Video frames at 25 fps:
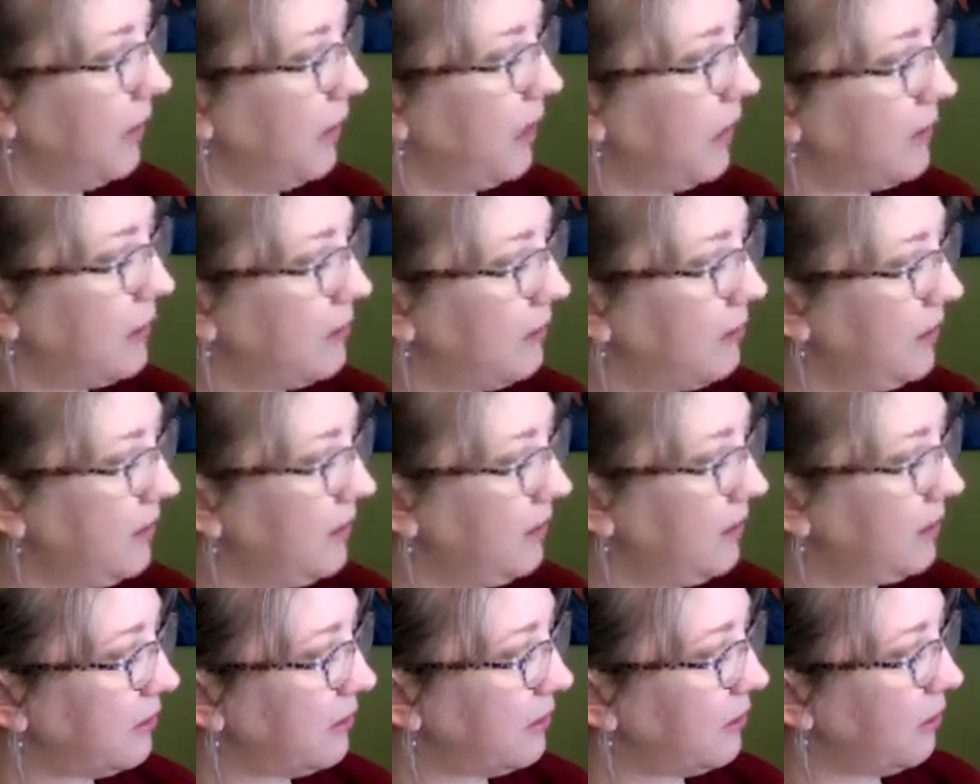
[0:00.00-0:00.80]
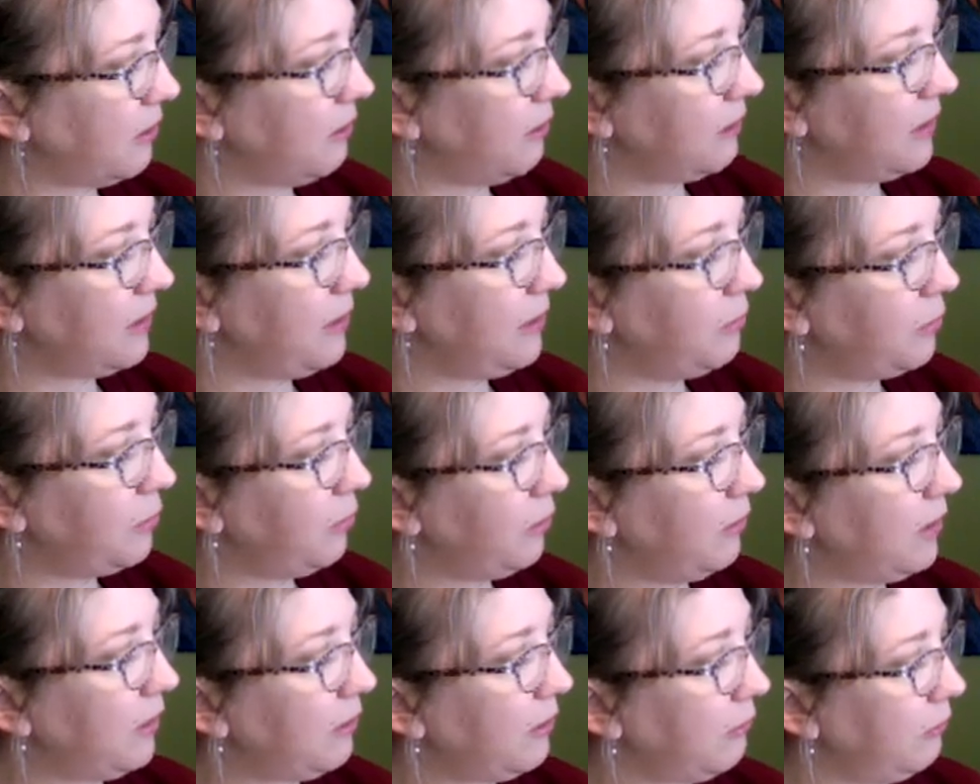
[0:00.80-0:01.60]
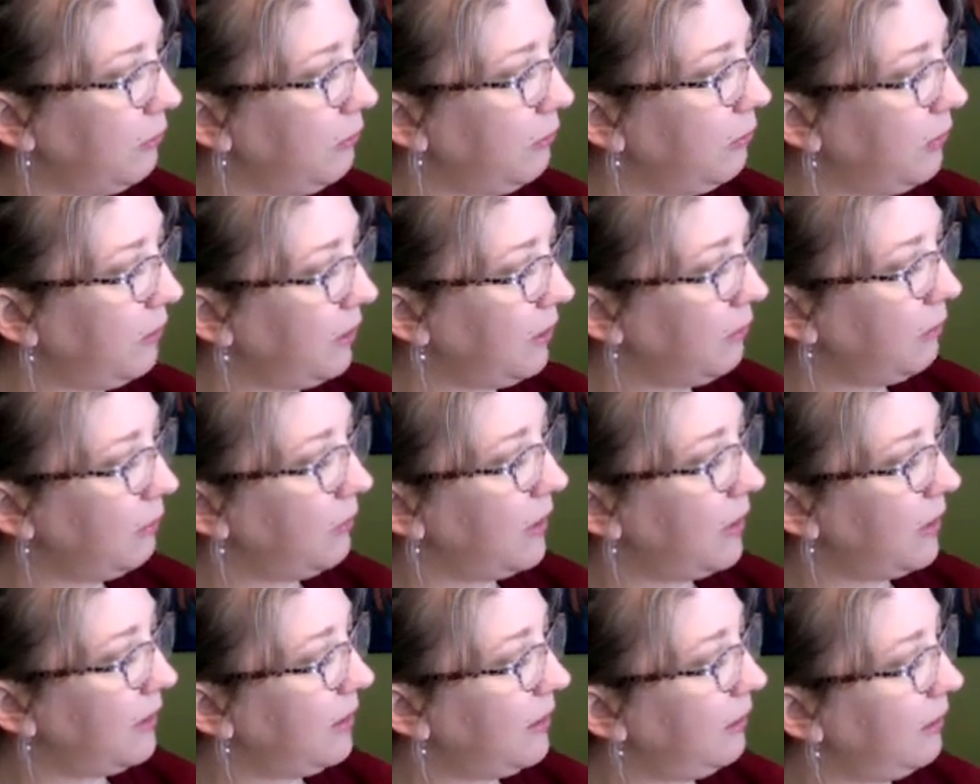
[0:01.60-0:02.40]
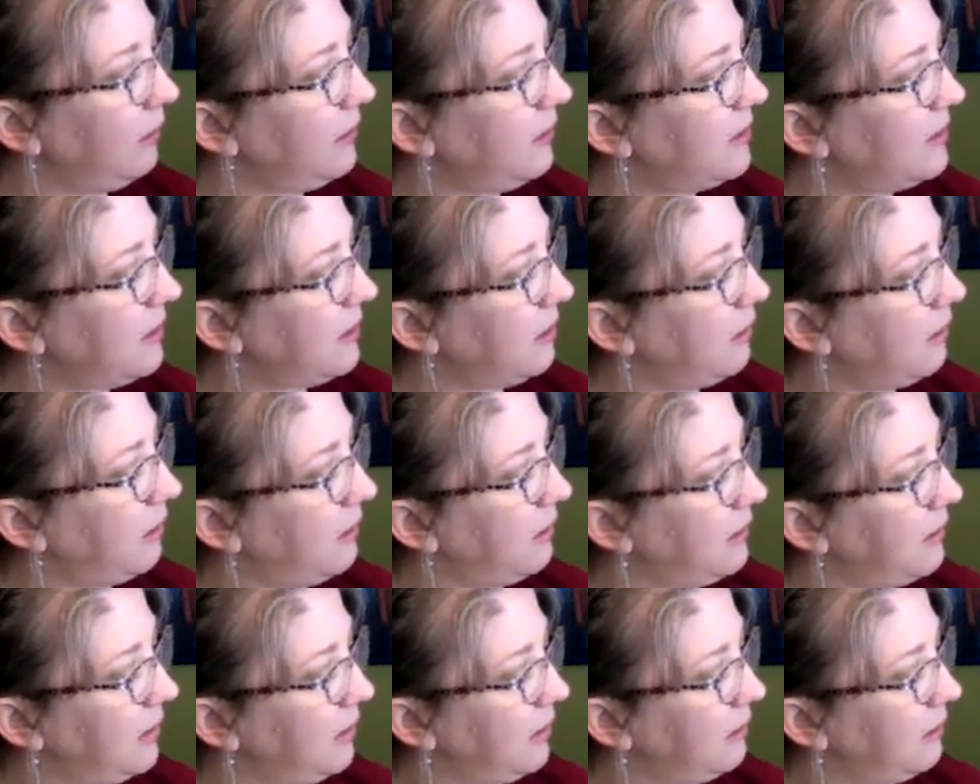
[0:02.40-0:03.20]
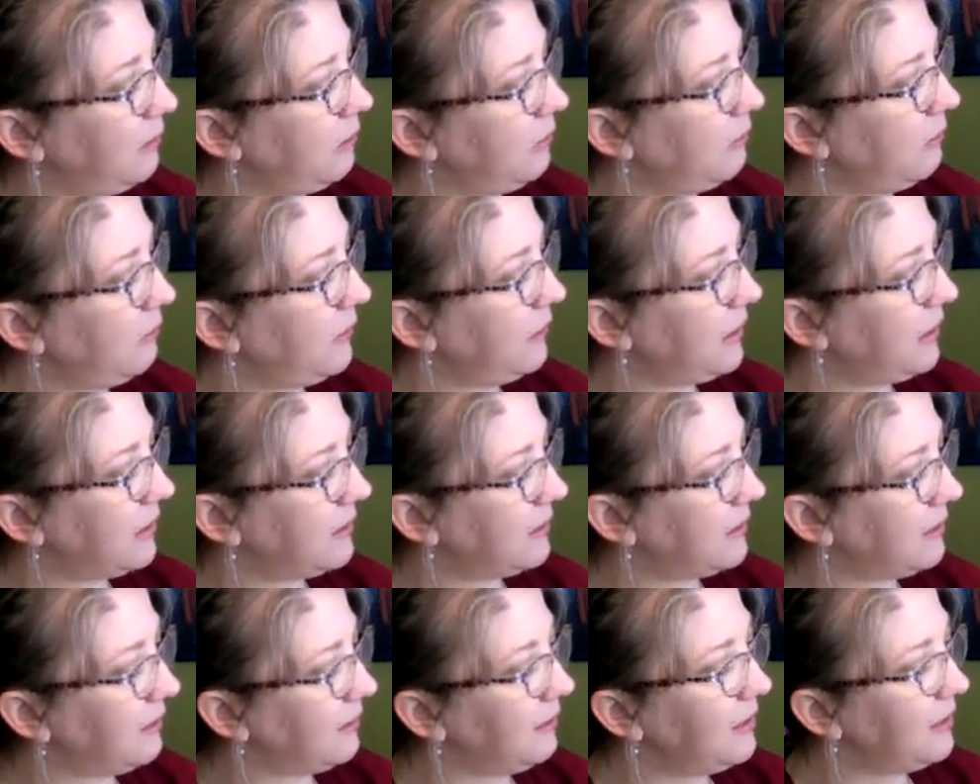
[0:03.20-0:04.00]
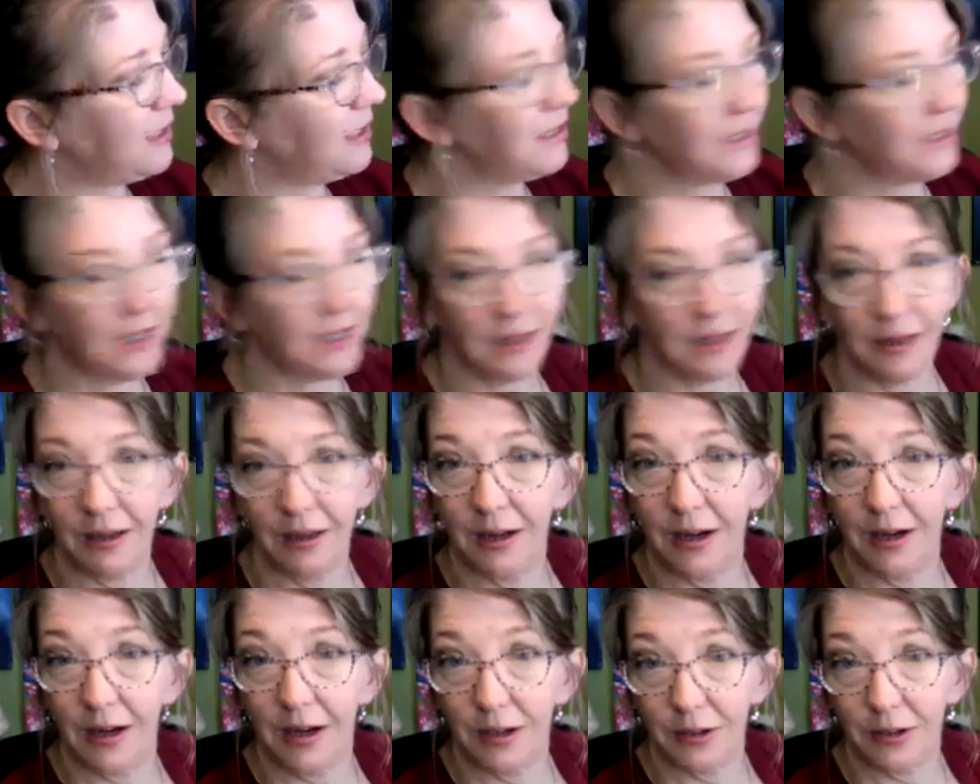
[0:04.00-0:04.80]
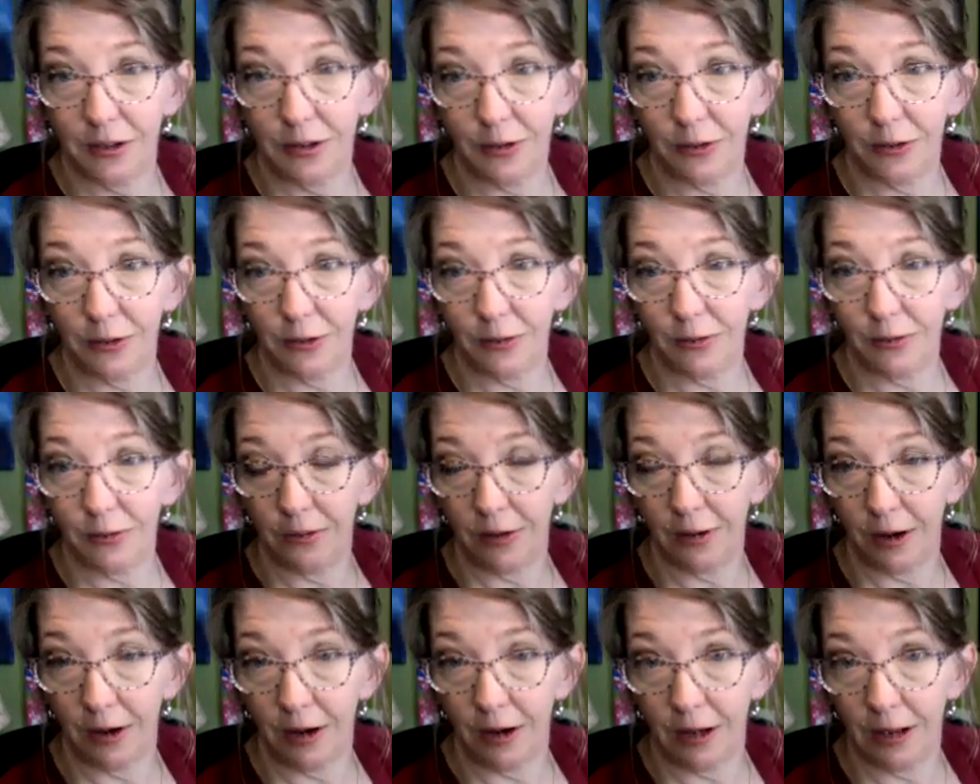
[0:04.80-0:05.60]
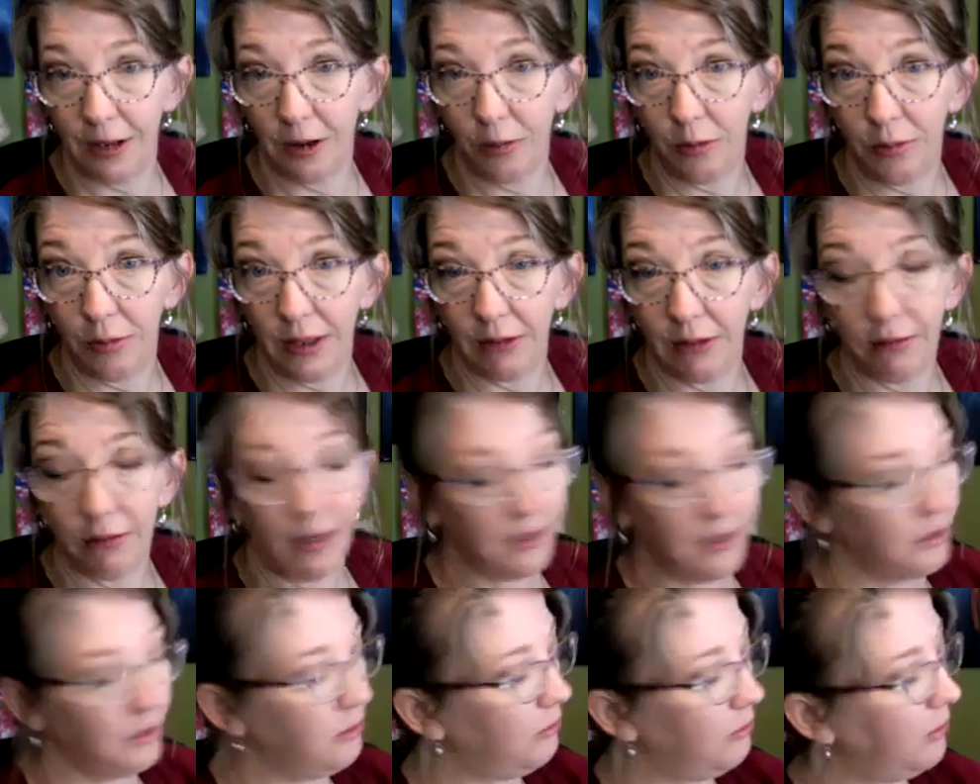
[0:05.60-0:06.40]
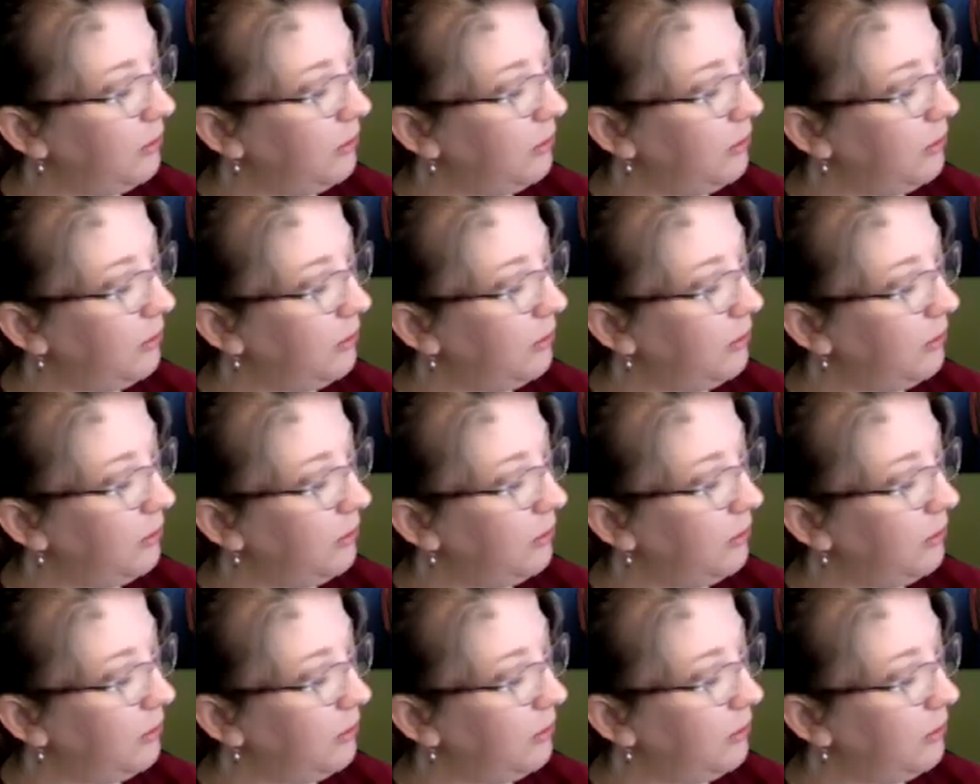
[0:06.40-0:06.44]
And so then you just keep going through, and then listen. On day 2, he gets to listen to the audio being read to